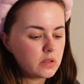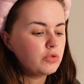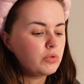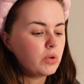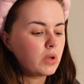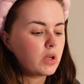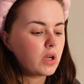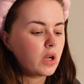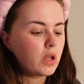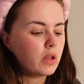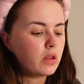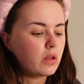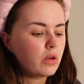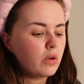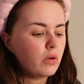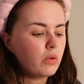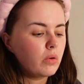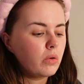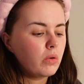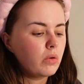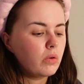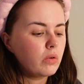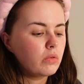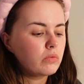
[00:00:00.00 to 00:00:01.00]
So we can either go
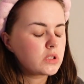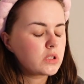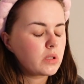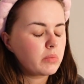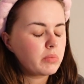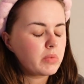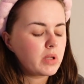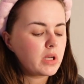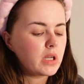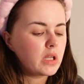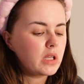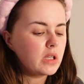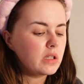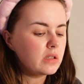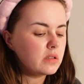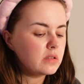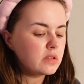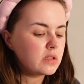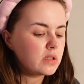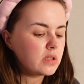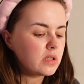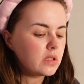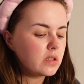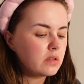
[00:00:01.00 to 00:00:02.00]
something
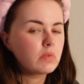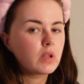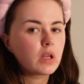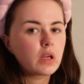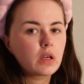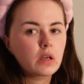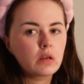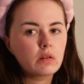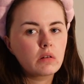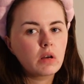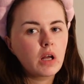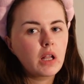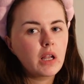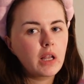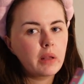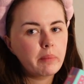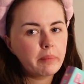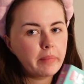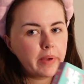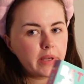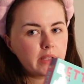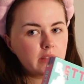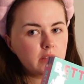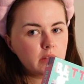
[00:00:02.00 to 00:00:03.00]
easy, like a Lynn
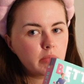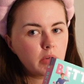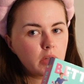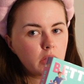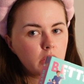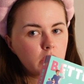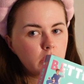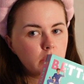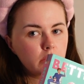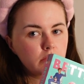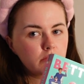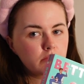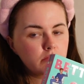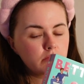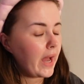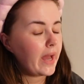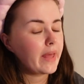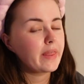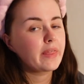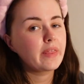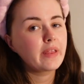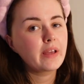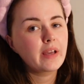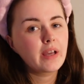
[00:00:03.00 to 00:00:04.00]
Painter book. I
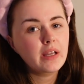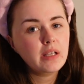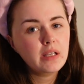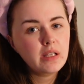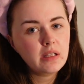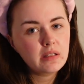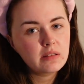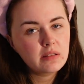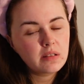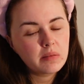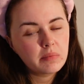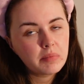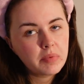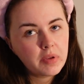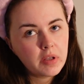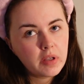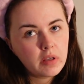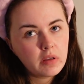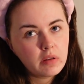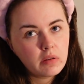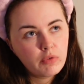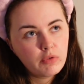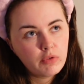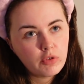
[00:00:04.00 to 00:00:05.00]
think I need
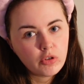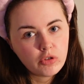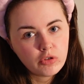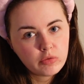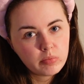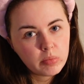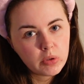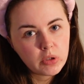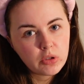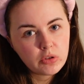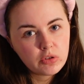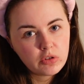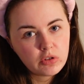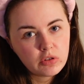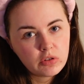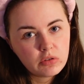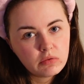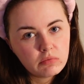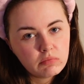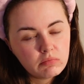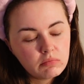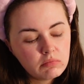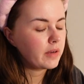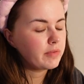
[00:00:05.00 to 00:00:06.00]
something first
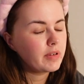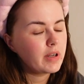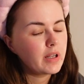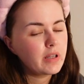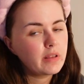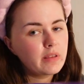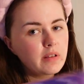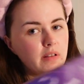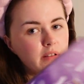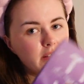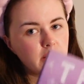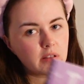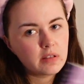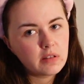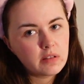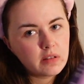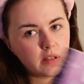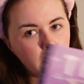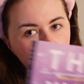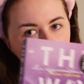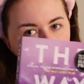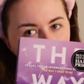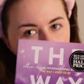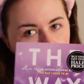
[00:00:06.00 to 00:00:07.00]
person. I feel like this is
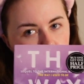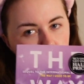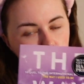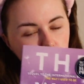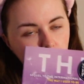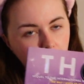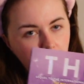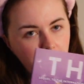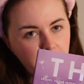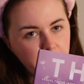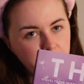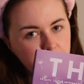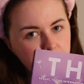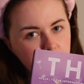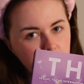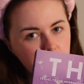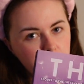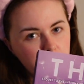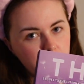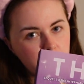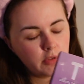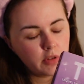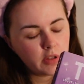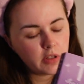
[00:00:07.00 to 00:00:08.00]
a bit too
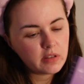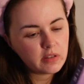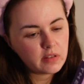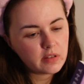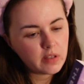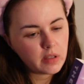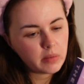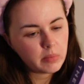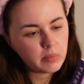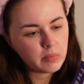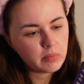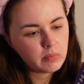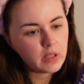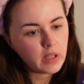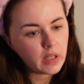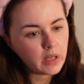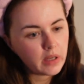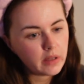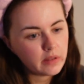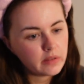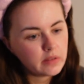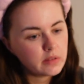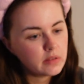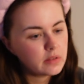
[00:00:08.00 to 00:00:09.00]
heavy for this time in the
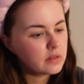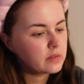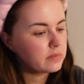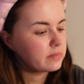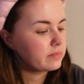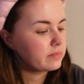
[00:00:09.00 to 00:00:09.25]
night.